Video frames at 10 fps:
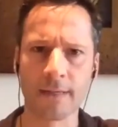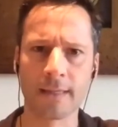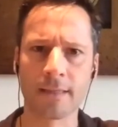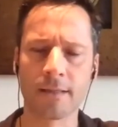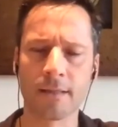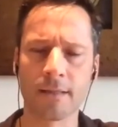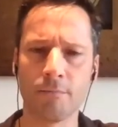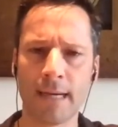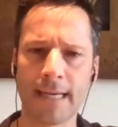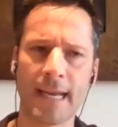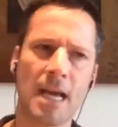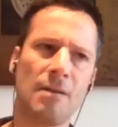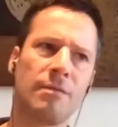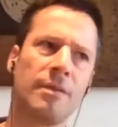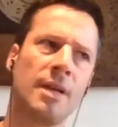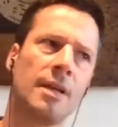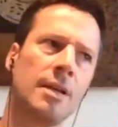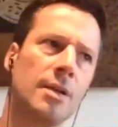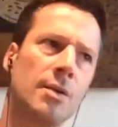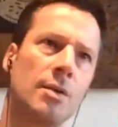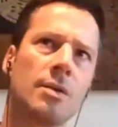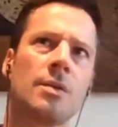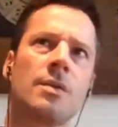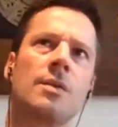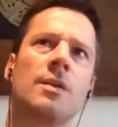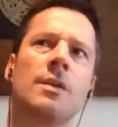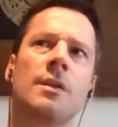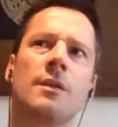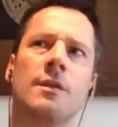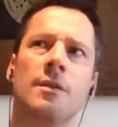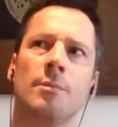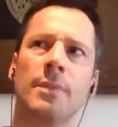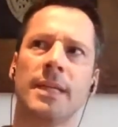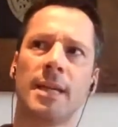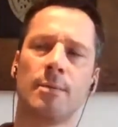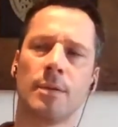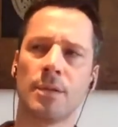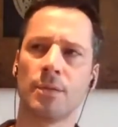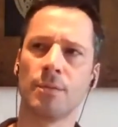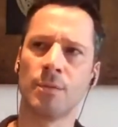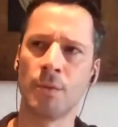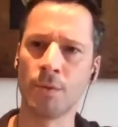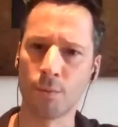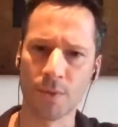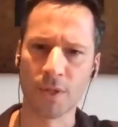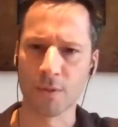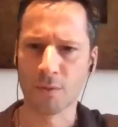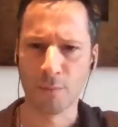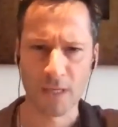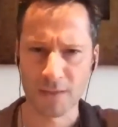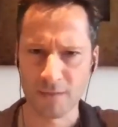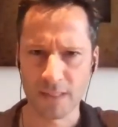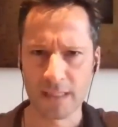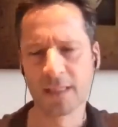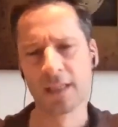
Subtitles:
that might have not been able to reach a good market fit,